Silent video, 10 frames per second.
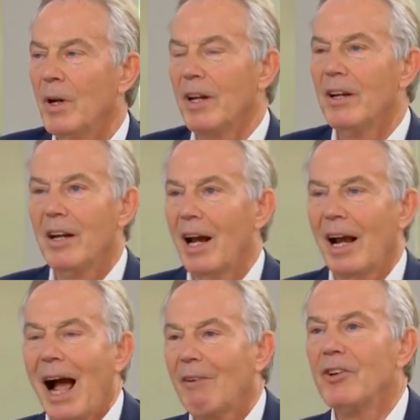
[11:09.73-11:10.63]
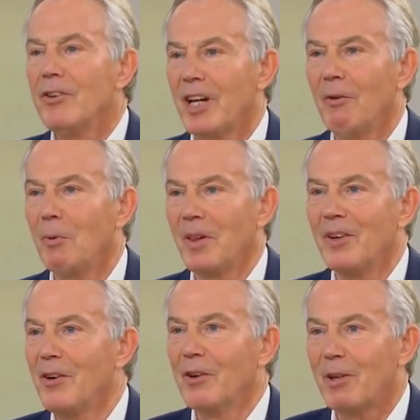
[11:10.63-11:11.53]
Well, how can you tell whether...
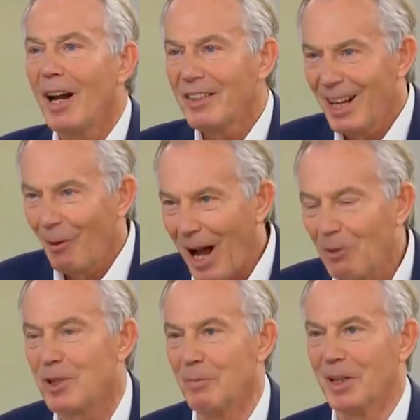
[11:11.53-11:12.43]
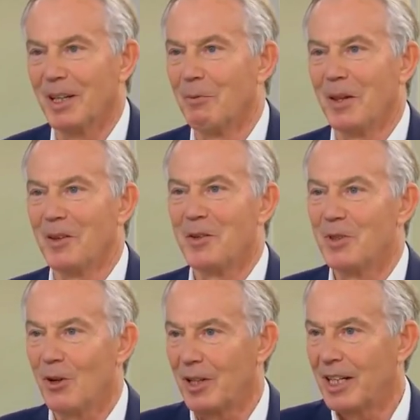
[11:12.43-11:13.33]
You can't tell ultimately whether there's a
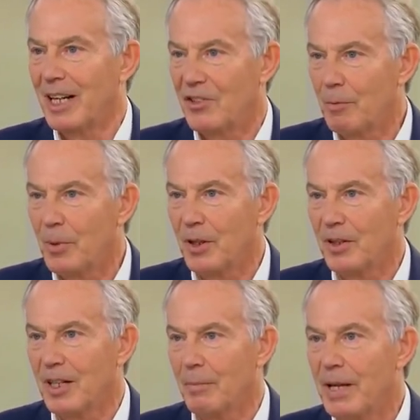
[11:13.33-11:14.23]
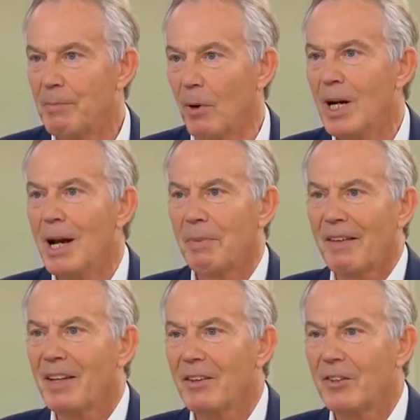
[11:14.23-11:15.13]
majority unless you put it to the people.
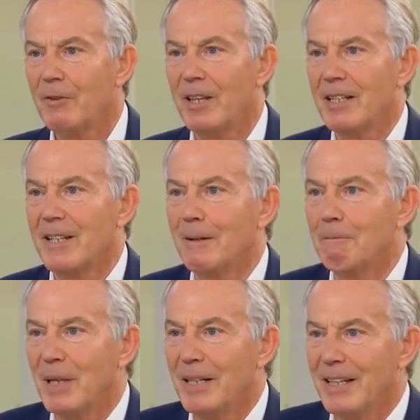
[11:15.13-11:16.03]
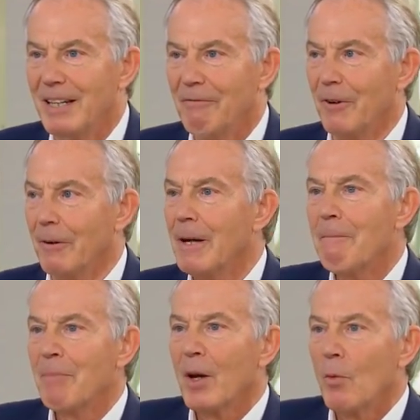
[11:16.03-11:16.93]
But I think the two things are completely different.
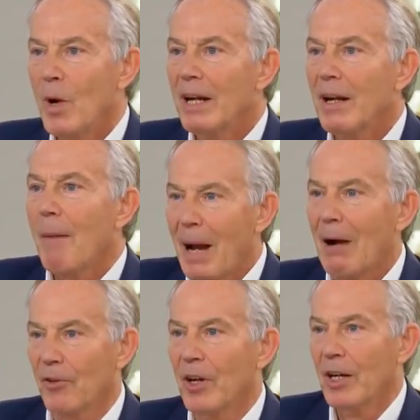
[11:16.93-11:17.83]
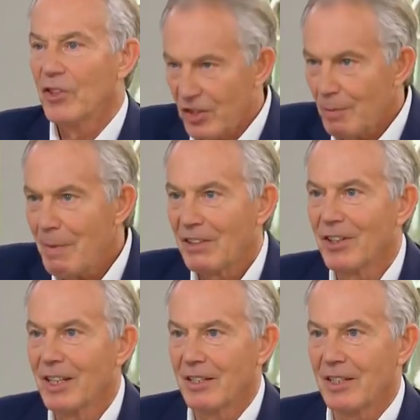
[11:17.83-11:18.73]
We're about... Just
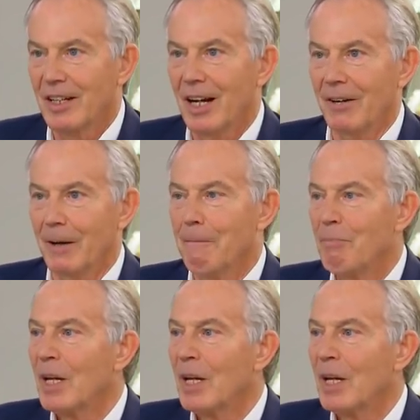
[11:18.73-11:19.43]
imagine this scenario.